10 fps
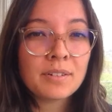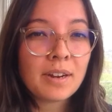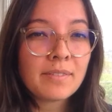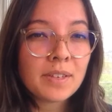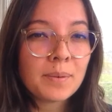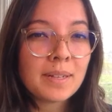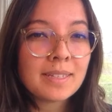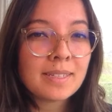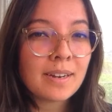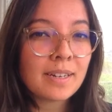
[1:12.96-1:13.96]
And
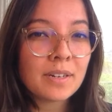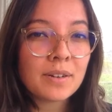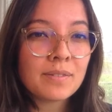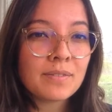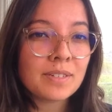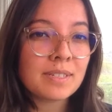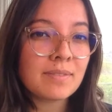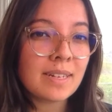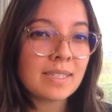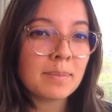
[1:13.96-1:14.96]
GraphQL is already known for its
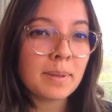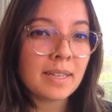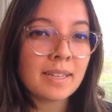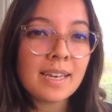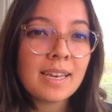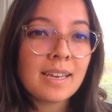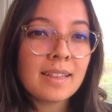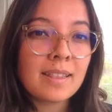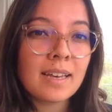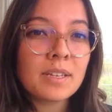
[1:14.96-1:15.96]
flexibility
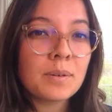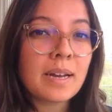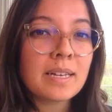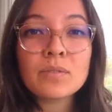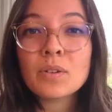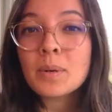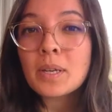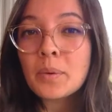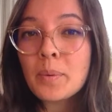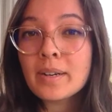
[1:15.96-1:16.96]
in that you ask for
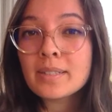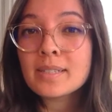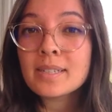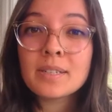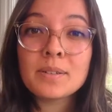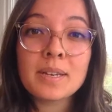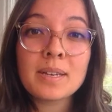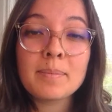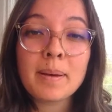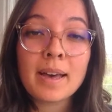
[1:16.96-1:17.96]
what you want and you
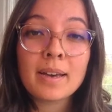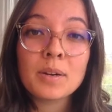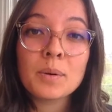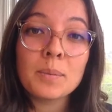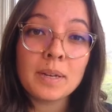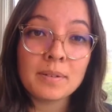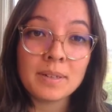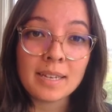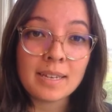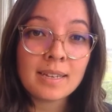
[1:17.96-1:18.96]
get back what you
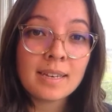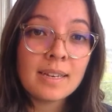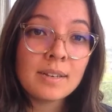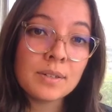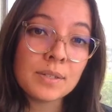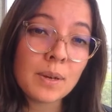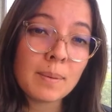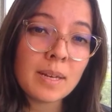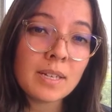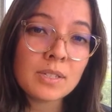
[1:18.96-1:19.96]
need. So
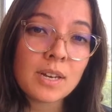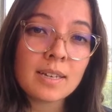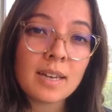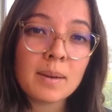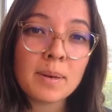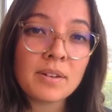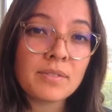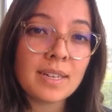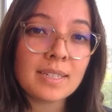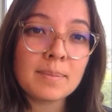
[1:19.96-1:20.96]
I'm not talking
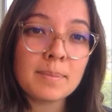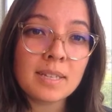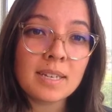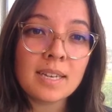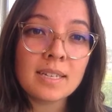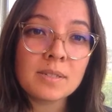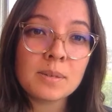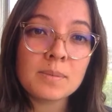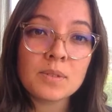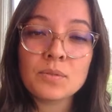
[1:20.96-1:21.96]
about flexibility in
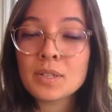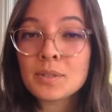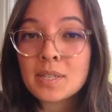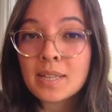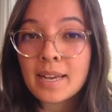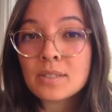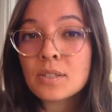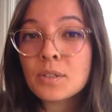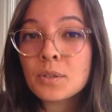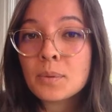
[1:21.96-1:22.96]
terms of what you
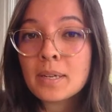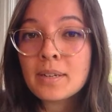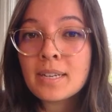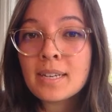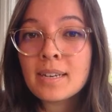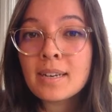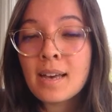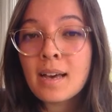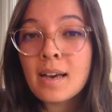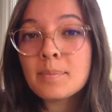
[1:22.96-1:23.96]
select in your query.
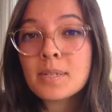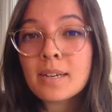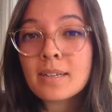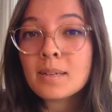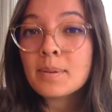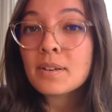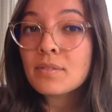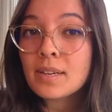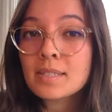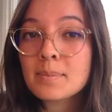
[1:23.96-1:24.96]
I'm talking
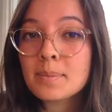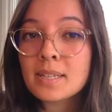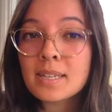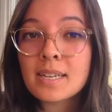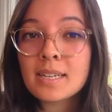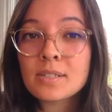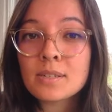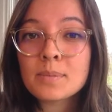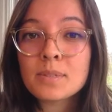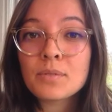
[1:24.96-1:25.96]
about flexibility in
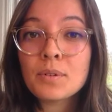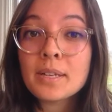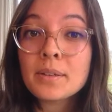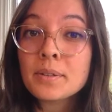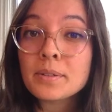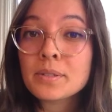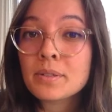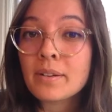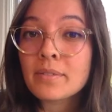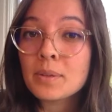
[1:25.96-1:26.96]
terms of what you use
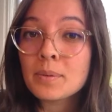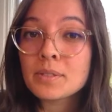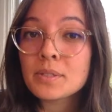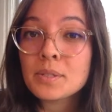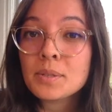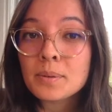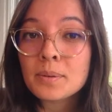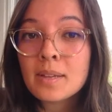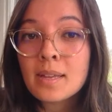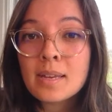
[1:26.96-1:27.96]
GraphQL to
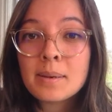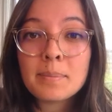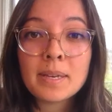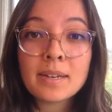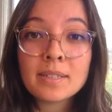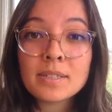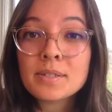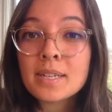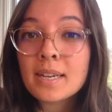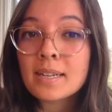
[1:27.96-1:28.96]
do, beyond
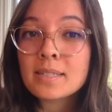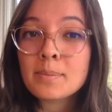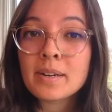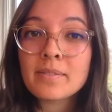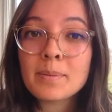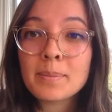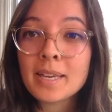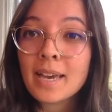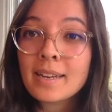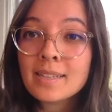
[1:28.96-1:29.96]
using it as part of the
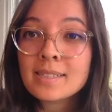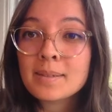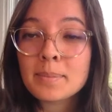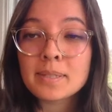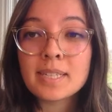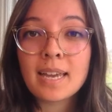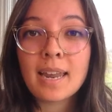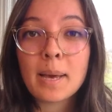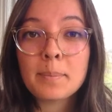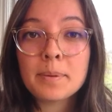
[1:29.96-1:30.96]
mechanics in building an
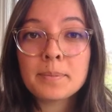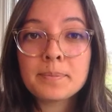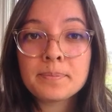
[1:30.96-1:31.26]
app.